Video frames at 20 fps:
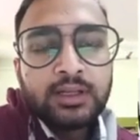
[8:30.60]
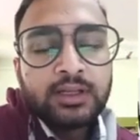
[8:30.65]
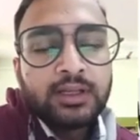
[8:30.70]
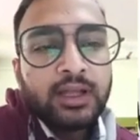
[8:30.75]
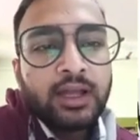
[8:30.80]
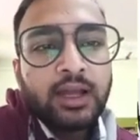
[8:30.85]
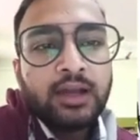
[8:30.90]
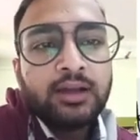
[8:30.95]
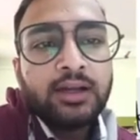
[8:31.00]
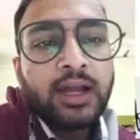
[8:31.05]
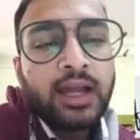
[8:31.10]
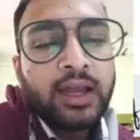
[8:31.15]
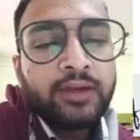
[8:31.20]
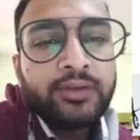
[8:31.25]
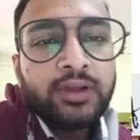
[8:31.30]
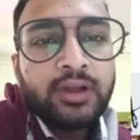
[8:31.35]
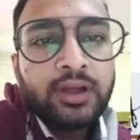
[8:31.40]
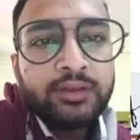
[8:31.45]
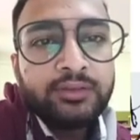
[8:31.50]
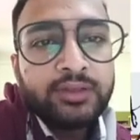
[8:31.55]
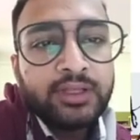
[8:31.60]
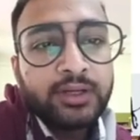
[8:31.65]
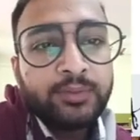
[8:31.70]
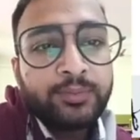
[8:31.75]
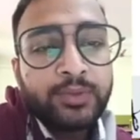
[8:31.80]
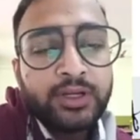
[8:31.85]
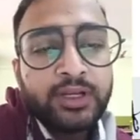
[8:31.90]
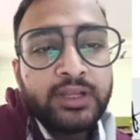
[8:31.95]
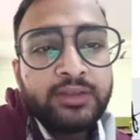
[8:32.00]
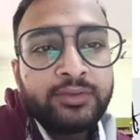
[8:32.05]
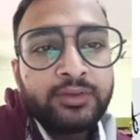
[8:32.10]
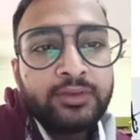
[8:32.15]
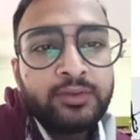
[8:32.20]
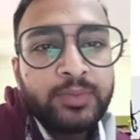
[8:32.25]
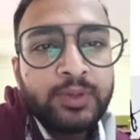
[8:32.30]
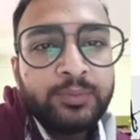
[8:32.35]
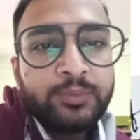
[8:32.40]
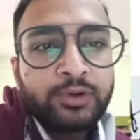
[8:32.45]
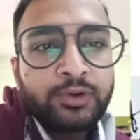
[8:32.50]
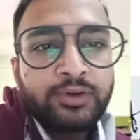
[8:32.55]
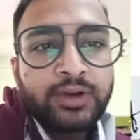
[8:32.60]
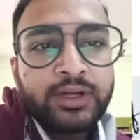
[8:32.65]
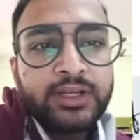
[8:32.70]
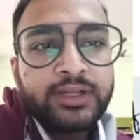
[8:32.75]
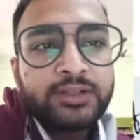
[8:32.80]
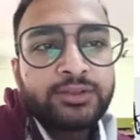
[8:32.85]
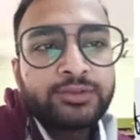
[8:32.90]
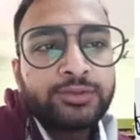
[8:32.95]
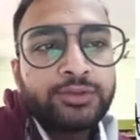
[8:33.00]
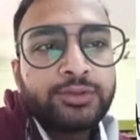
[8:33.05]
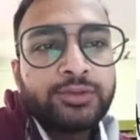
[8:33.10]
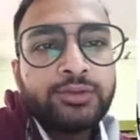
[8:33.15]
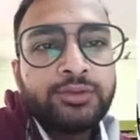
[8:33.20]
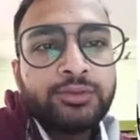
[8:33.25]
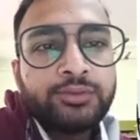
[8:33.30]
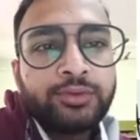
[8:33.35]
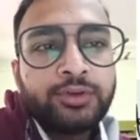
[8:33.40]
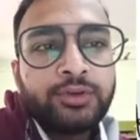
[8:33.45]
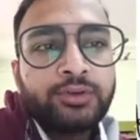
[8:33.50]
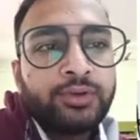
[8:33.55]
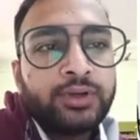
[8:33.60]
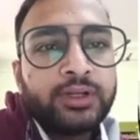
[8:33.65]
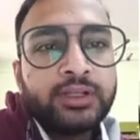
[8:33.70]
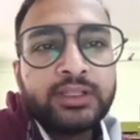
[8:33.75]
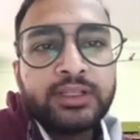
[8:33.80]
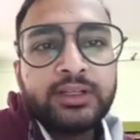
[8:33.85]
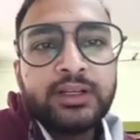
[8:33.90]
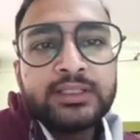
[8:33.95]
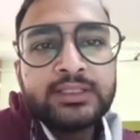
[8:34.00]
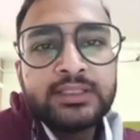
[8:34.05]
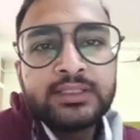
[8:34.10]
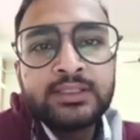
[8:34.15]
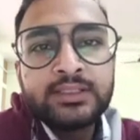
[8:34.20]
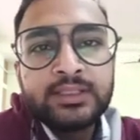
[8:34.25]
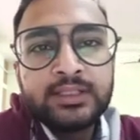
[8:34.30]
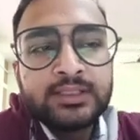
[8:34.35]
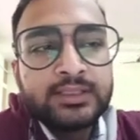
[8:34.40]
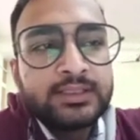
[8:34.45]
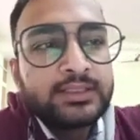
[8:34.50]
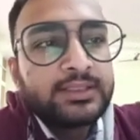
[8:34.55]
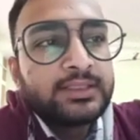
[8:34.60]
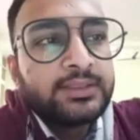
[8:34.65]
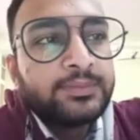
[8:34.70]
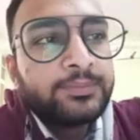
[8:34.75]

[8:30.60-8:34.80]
the PDF will be provided to you for further assistance.